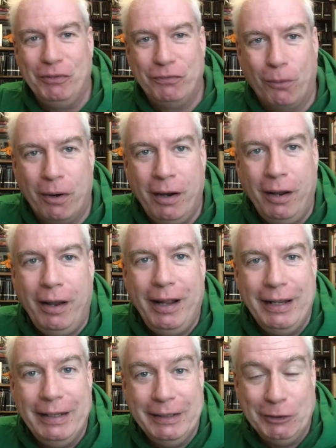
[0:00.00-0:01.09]
before
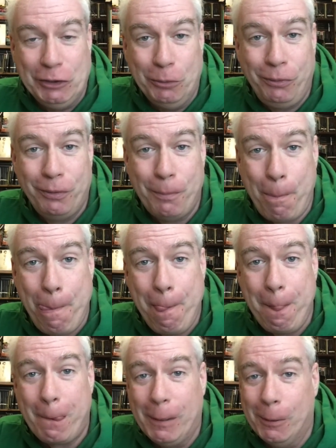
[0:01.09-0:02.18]
in his youth.
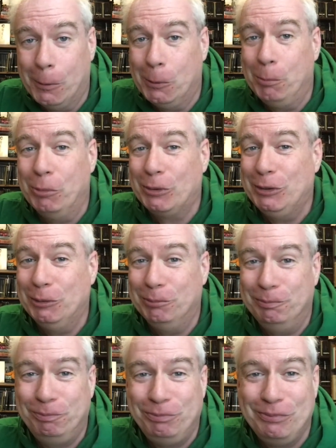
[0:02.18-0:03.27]
Oh, book two,
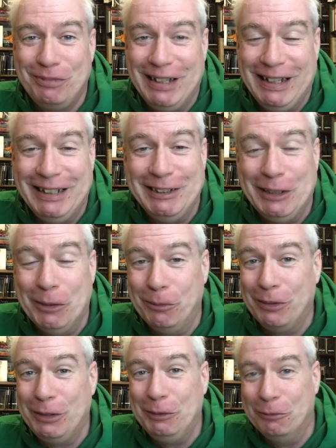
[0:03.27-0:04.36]
In his
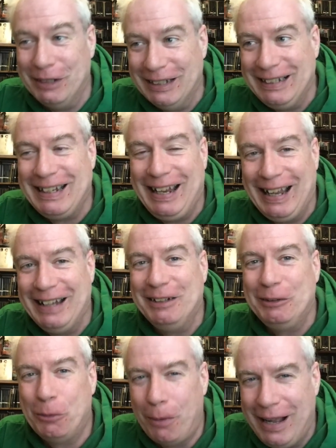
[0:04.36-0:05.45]
youth, really can't
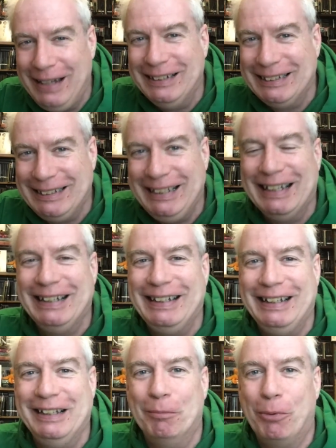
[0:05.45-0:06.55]
quite see it
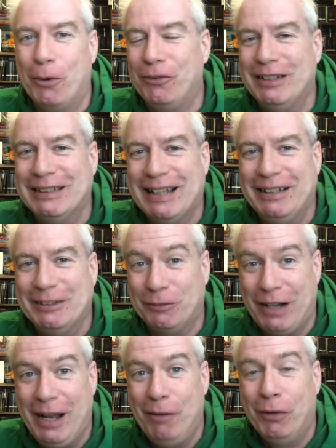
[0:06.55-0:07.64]
in the portraits that
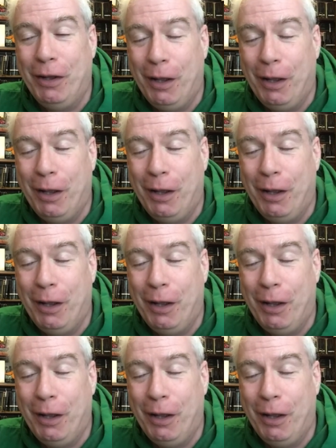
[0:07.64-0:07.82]
survive.